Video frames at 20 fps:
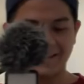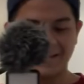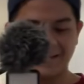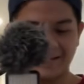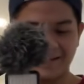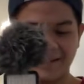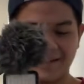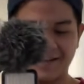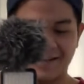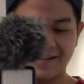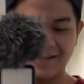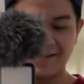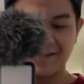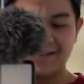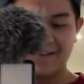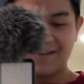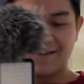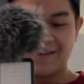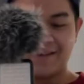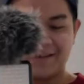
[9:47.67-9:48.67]
Yeah?
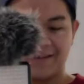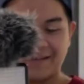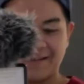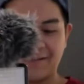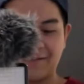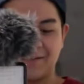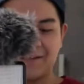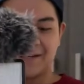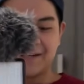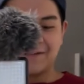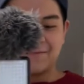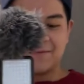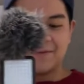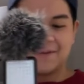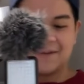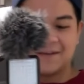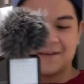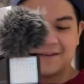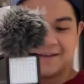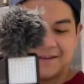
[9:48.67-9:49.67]
Is it tracking me?
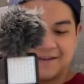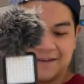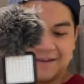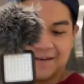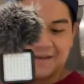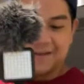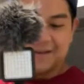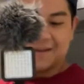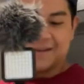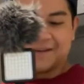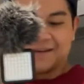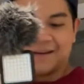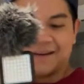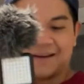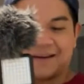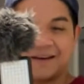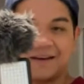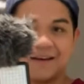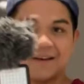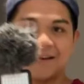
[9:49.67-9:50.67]
Yeah?